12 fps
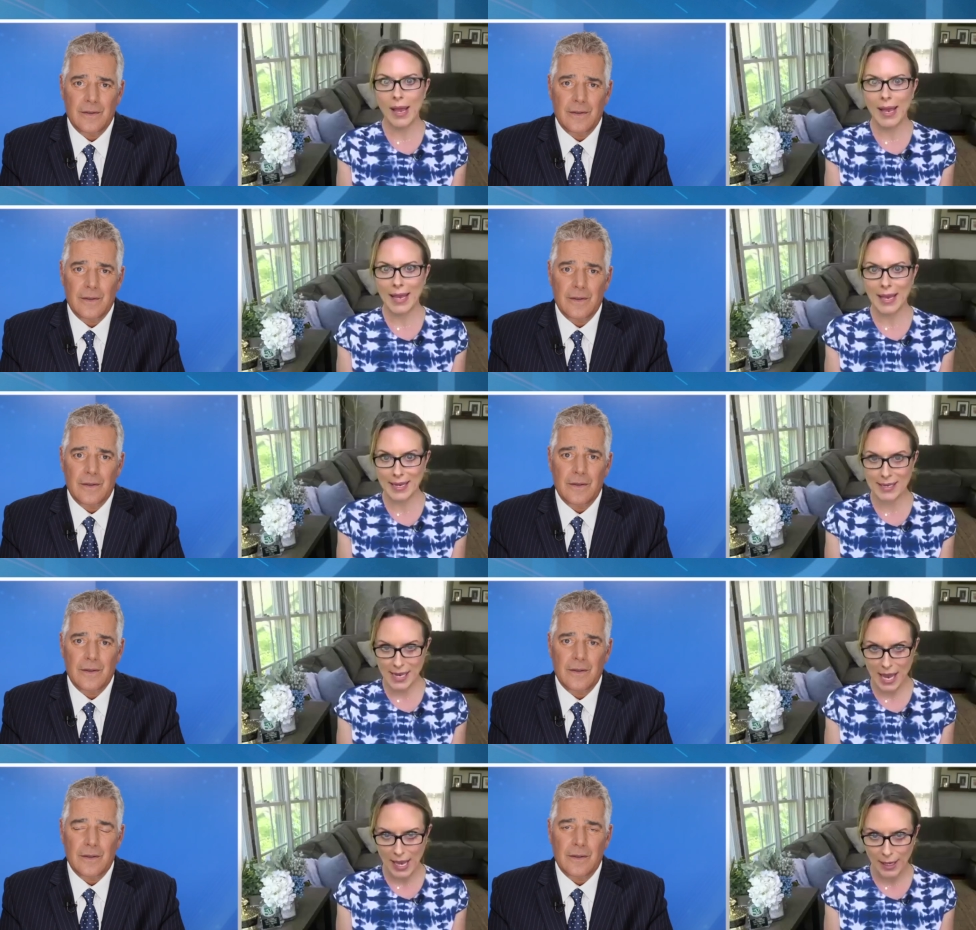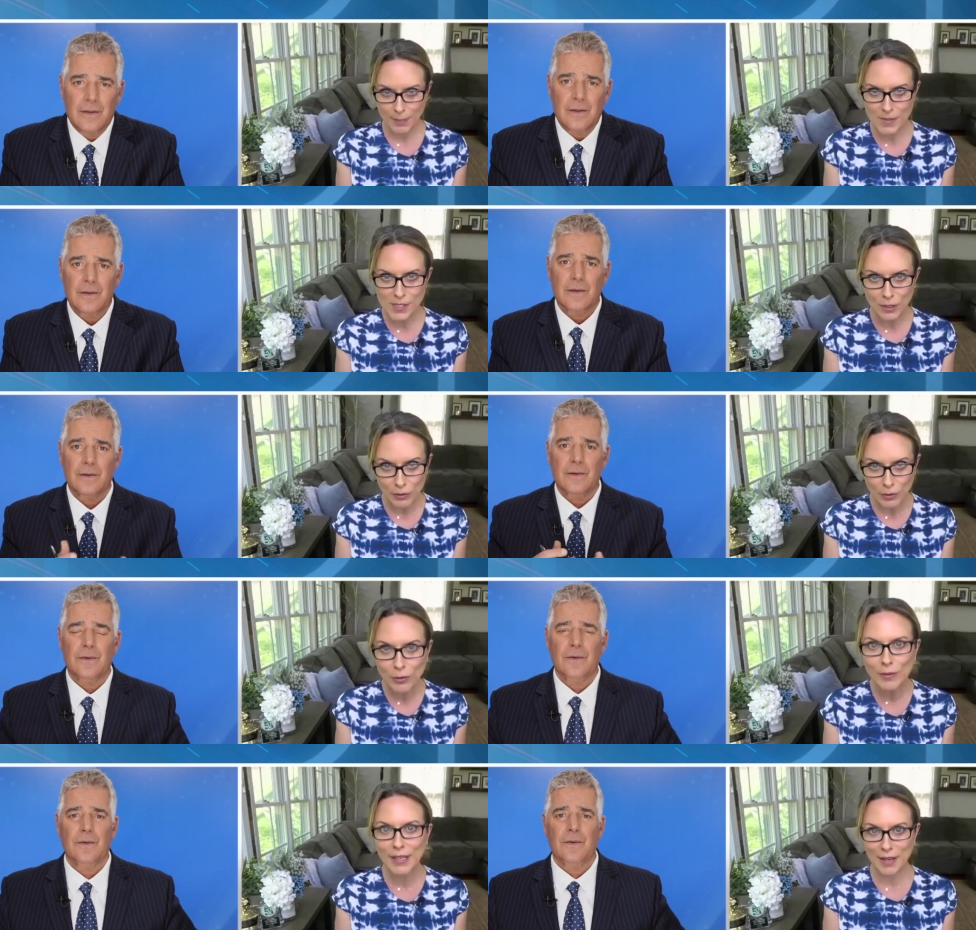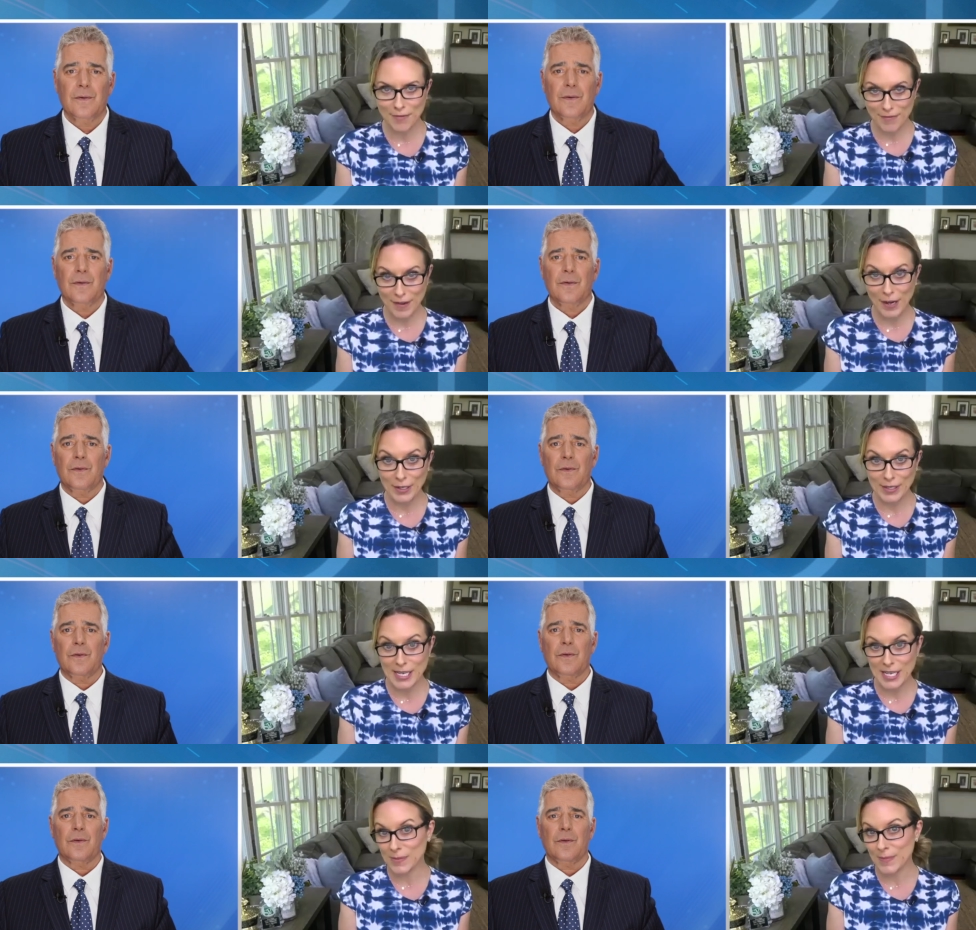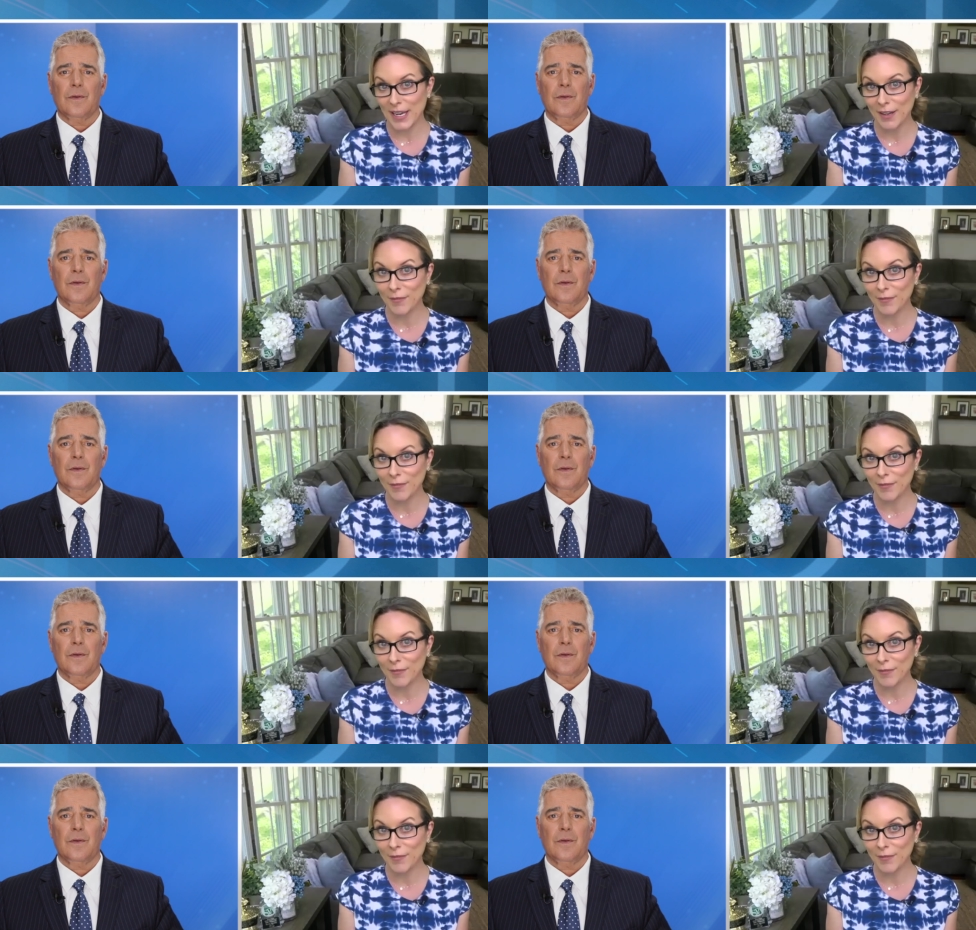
Speaker 1: It is absolutely a fair assessment.